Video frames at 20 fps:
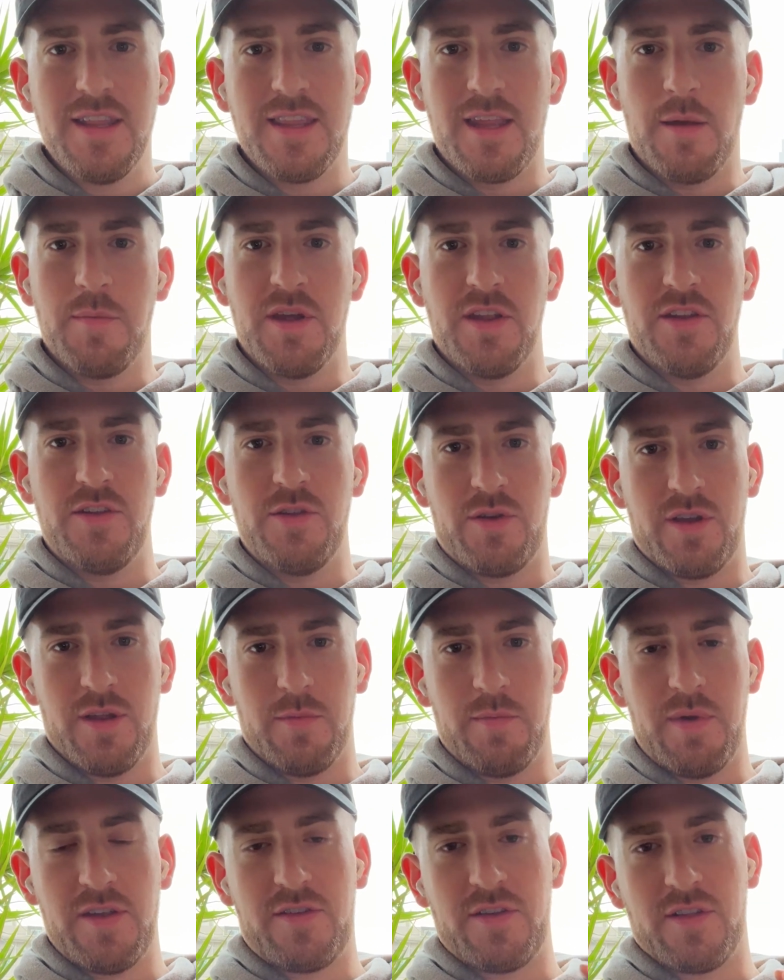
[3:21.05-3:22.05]
That means you
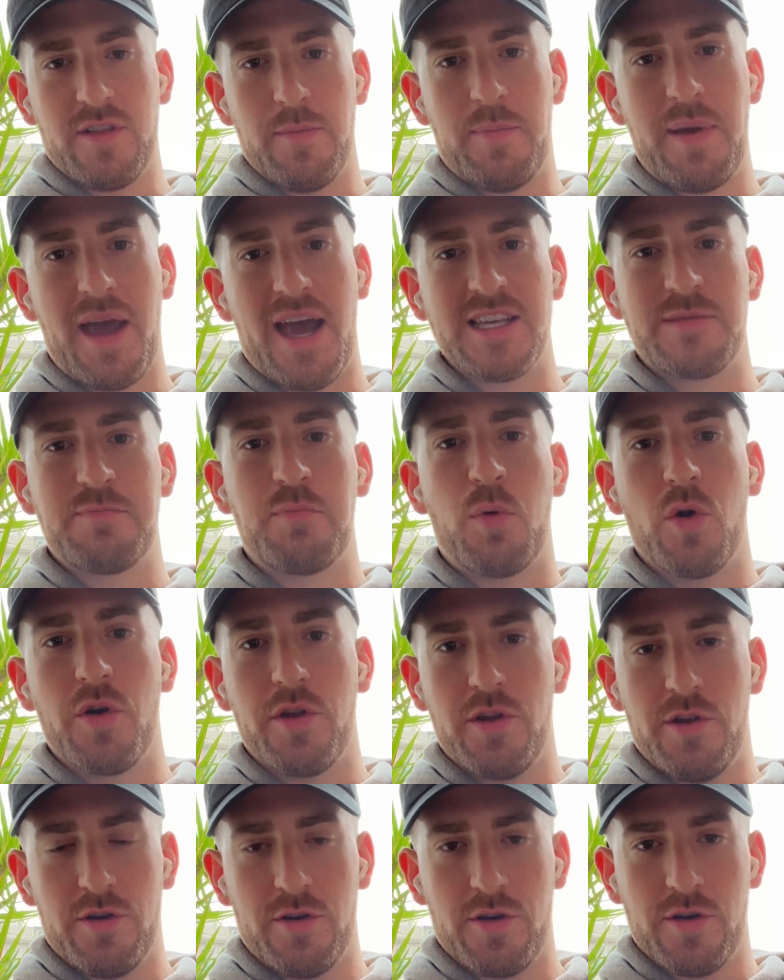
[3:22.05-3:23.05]
can basically
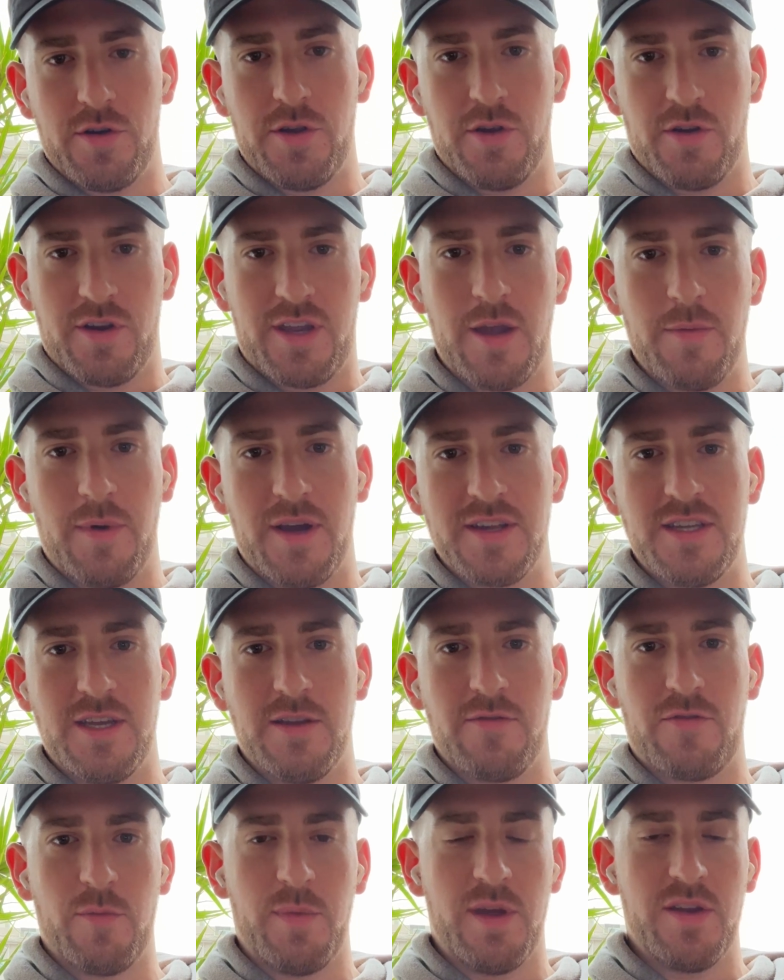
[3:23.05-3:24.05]
passport your
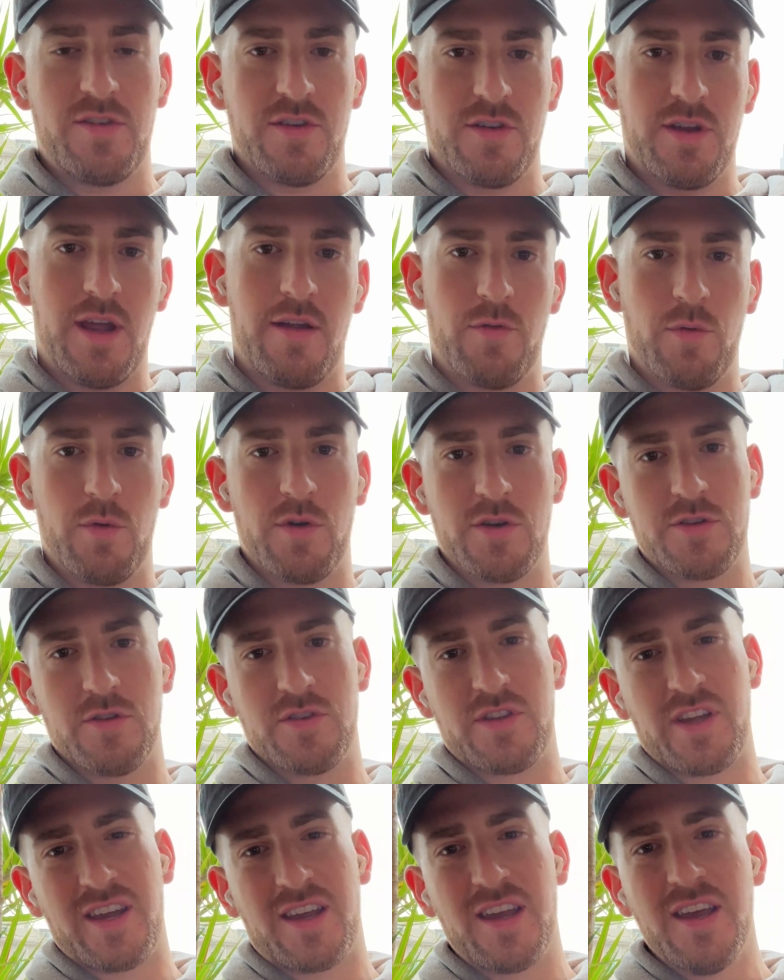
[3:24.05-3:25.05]
KYC information everywhere.
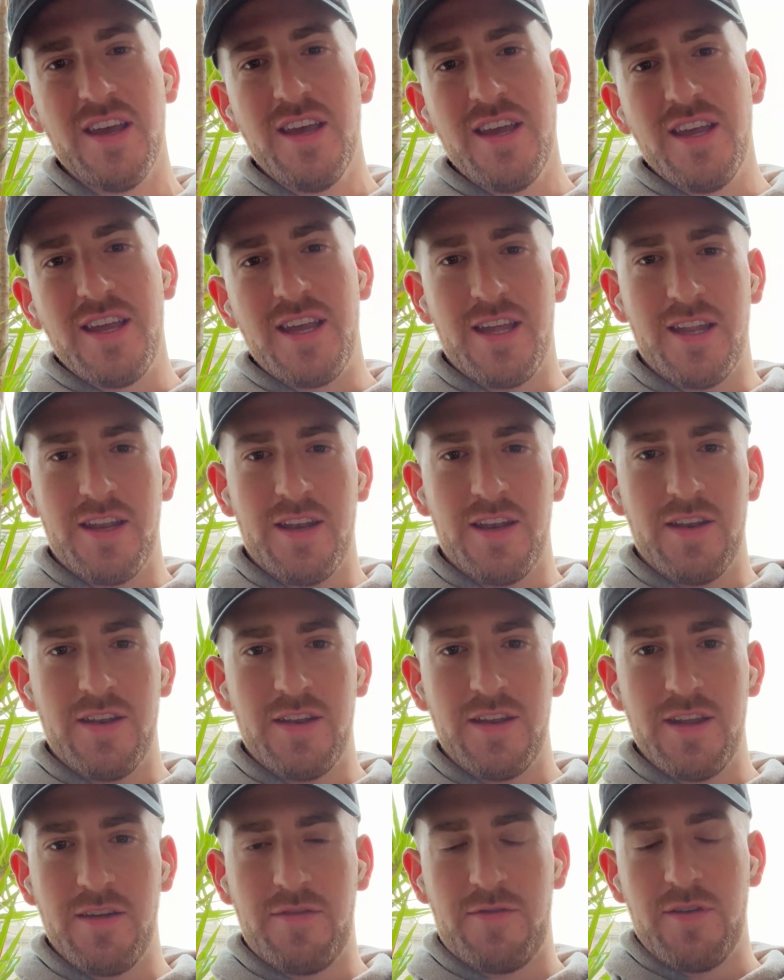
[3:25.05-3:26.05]
So it's like
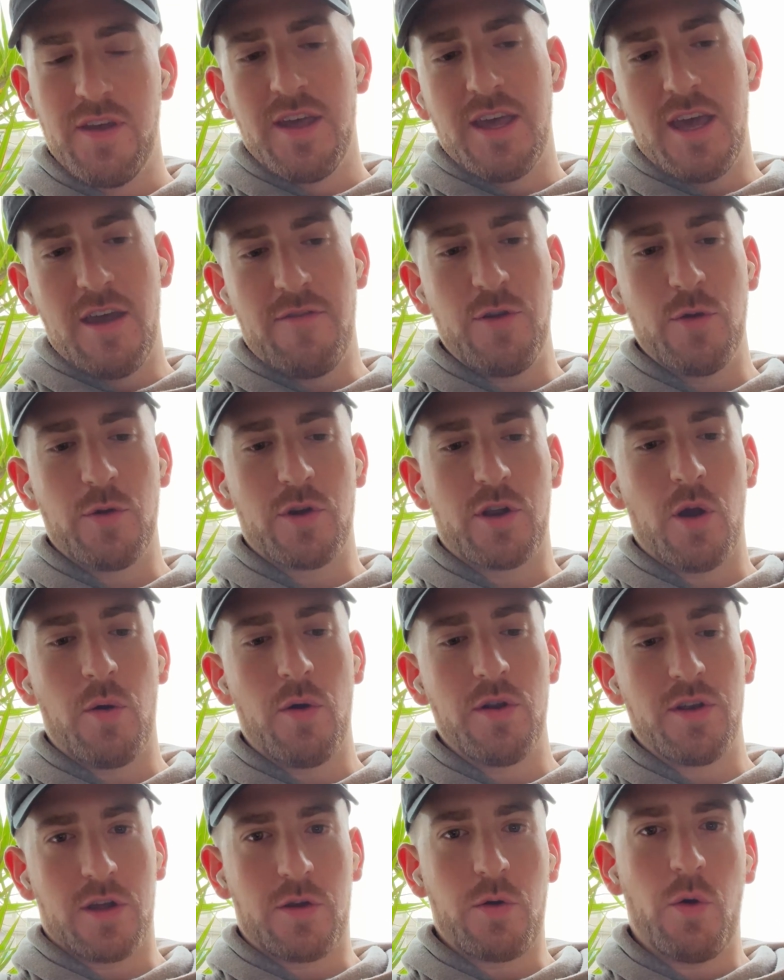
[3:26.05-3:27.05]
if you were
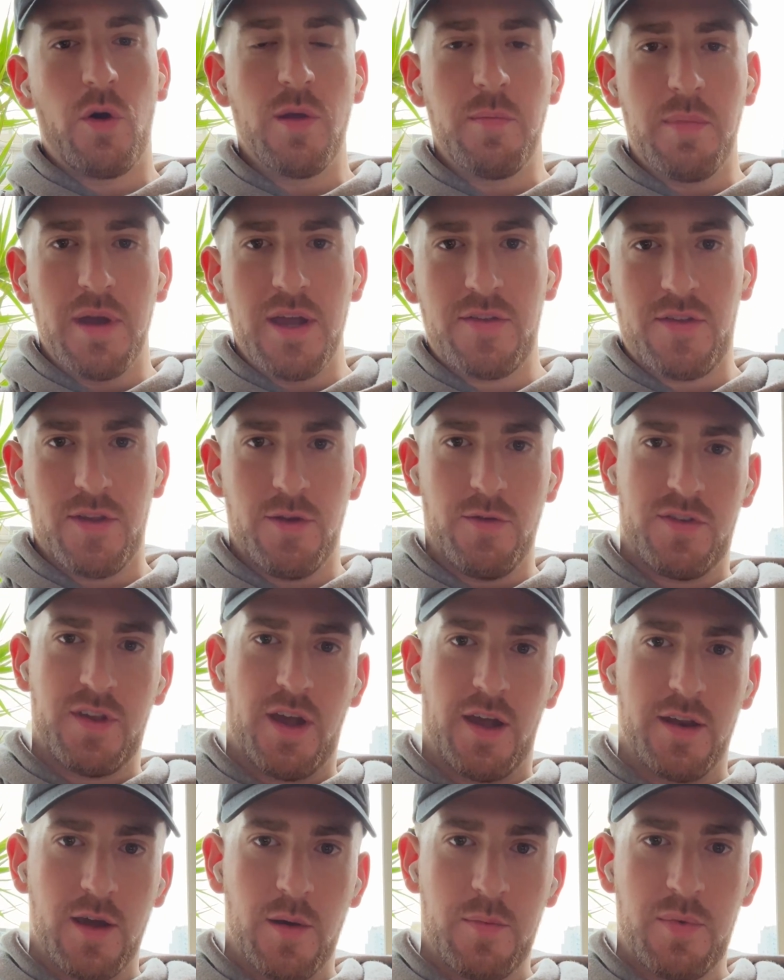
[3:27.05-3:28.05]
going to Coinbase and you
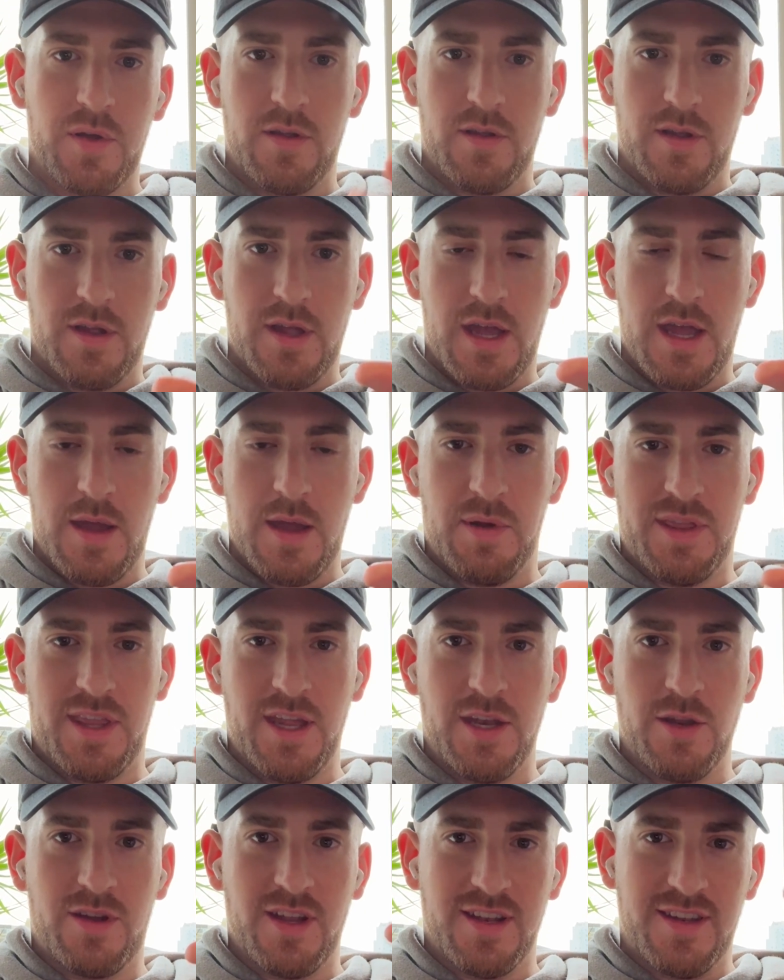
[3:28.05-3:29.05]
sign up, but
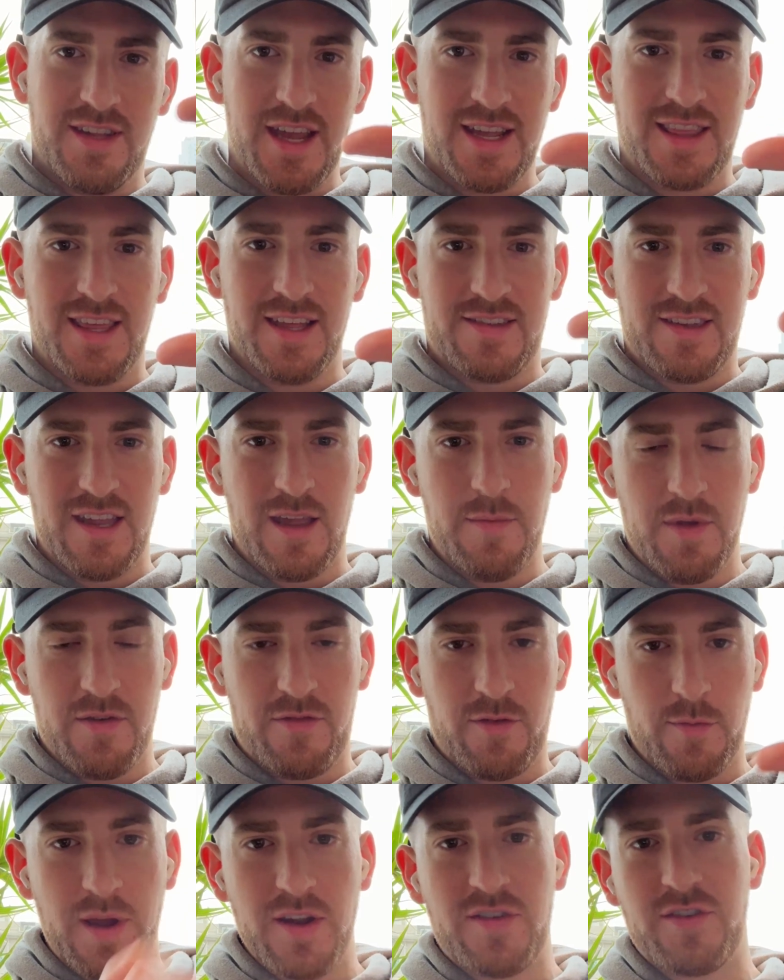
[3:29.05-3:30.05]
then you can take that same
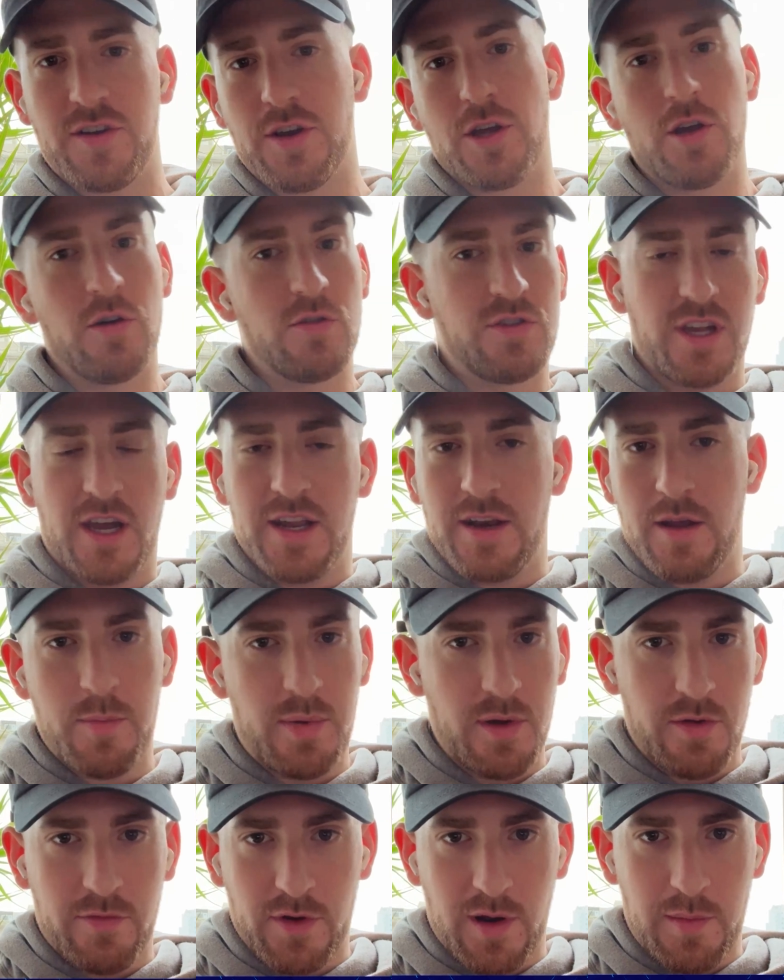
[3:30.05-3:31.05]
information and go sign
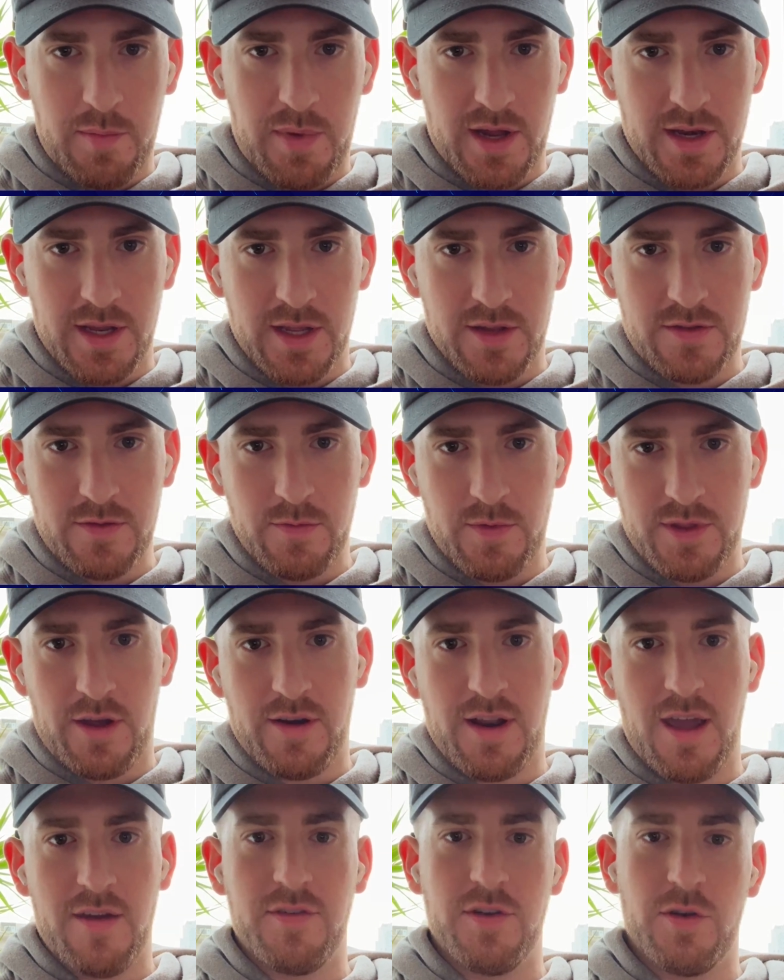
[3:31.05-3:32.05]
up over on Binance
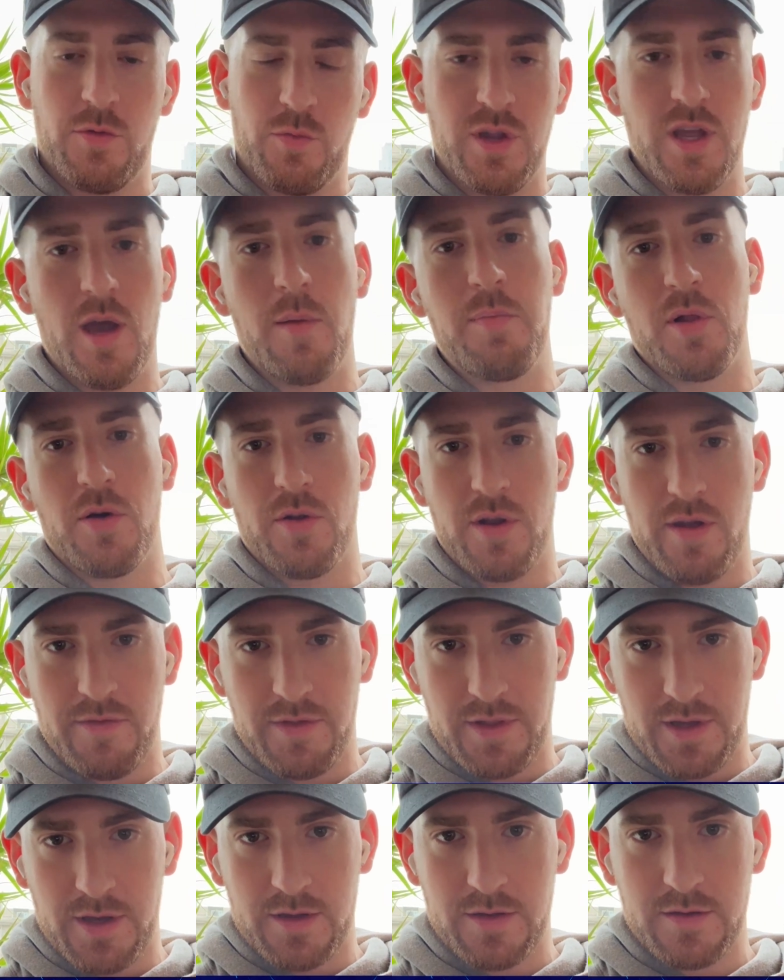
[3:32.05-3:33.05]
without having to re-upload
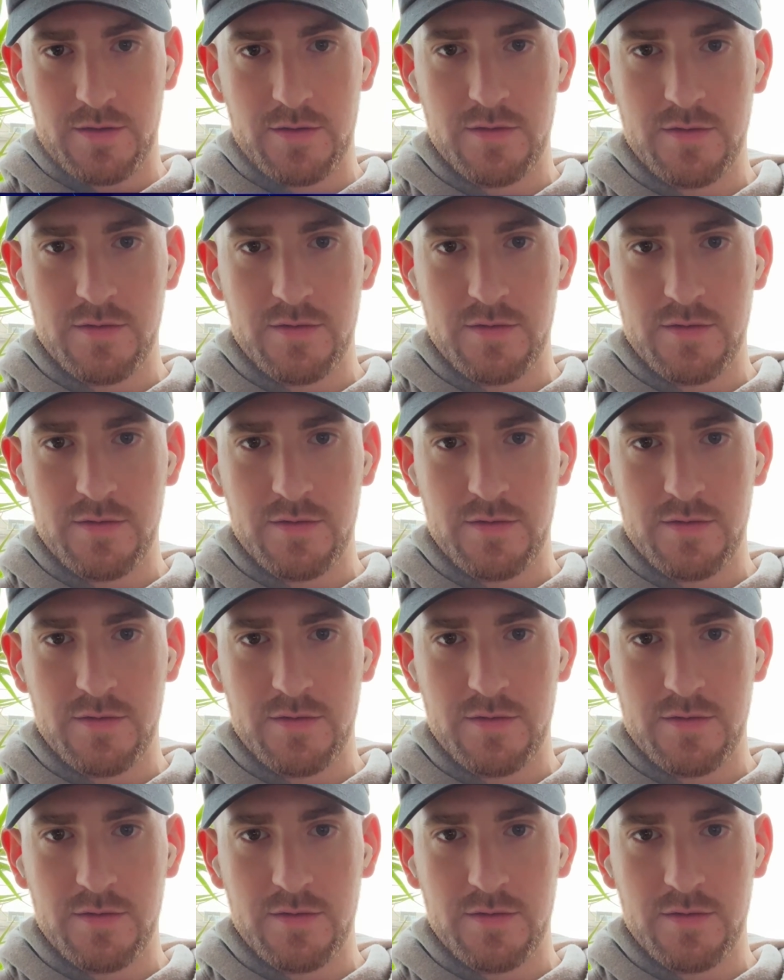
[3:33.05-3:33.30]
everything.